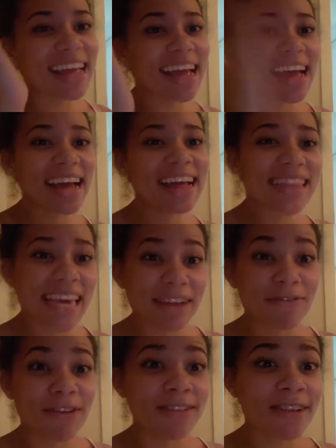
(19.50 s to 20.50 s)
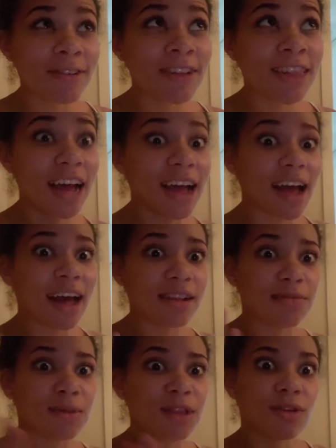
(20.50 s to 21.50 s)
And take it for someone that has
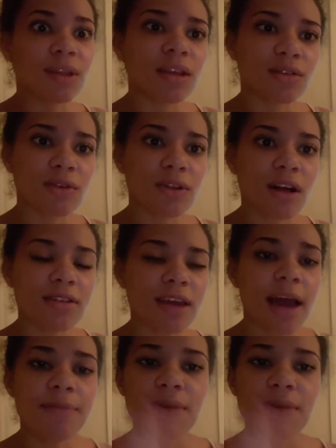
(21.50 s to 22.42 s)
been doing this for a long time.